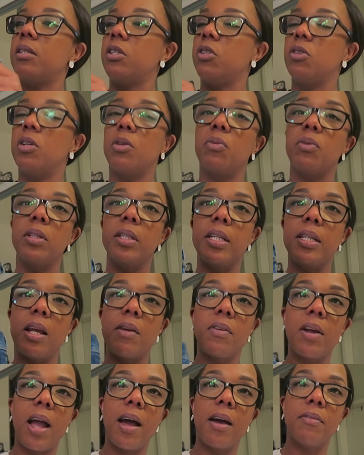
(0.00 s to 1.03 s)
You can really
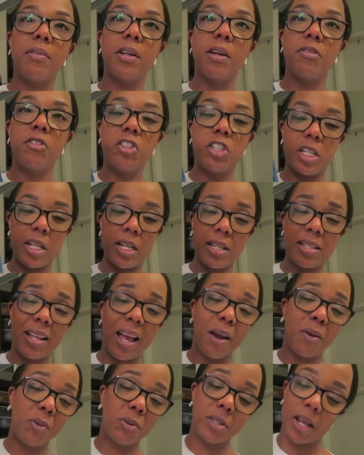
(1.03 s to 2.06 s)
never have enough jeans.
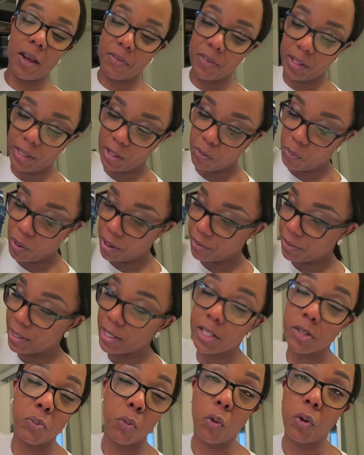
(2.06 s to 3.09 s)
I will definitely wear
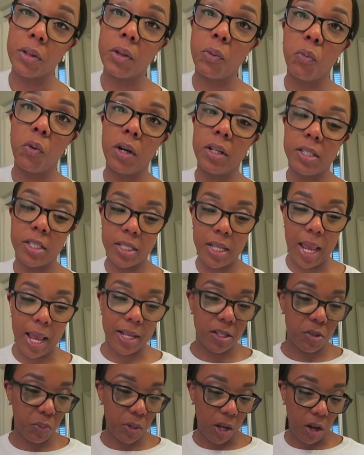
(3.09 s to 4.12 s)
these more than once,
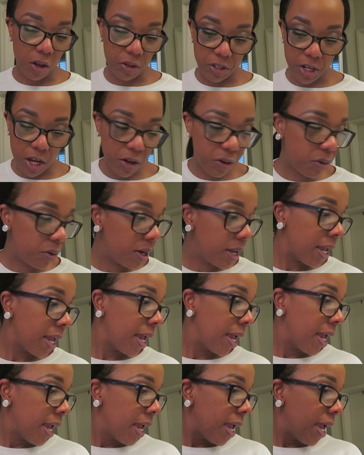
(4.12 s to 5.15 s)
as we all know.
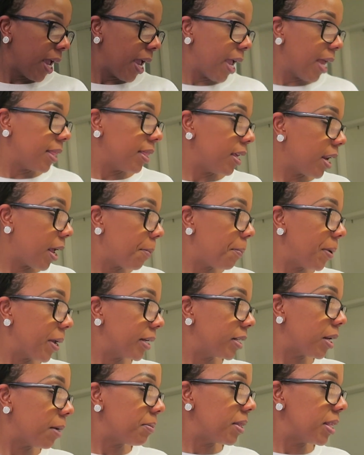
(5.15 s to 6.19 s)
And then I
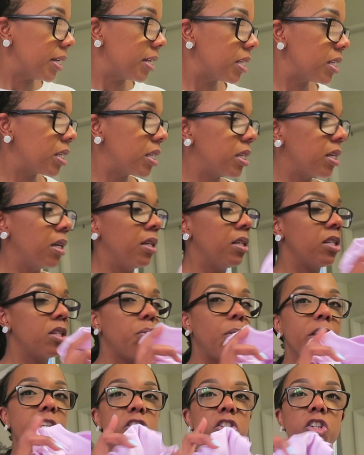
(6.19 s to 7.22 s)
picked up this
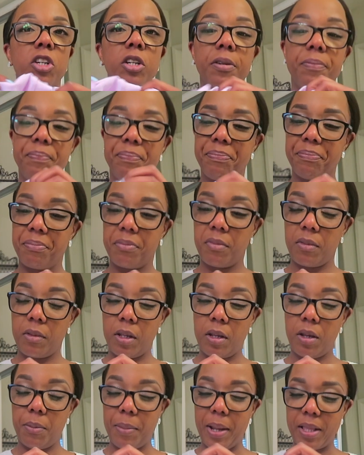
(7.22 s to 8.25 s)
sweatshirt.
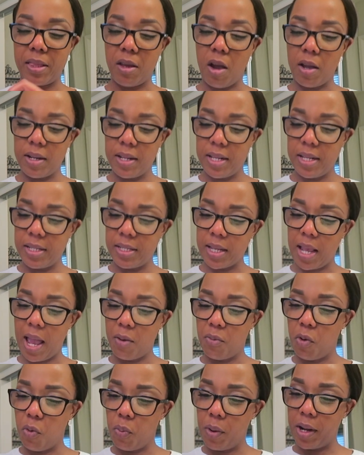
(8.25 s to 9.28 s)
My thought is I
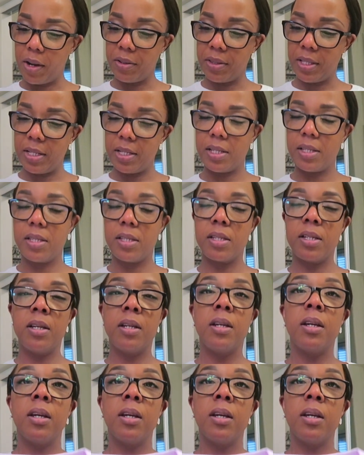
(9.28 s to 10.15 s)
will wear this.